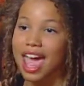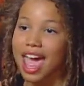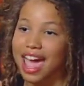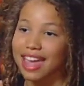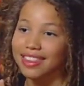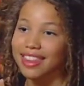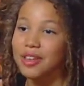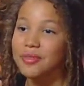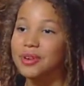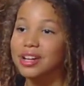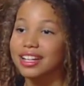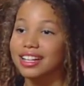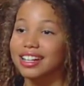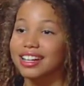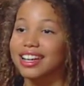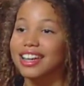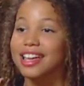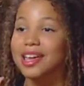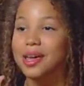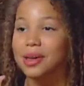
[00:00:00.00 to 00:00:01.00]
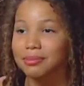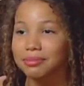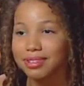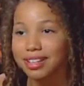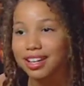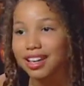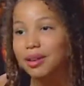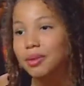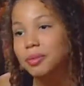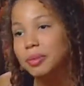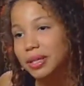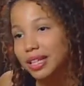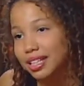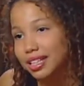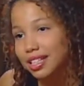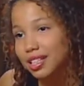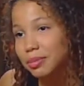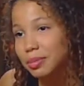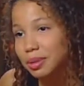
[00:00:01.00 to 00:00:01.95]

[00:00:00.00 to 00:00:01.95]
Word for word: And they wanted him be, to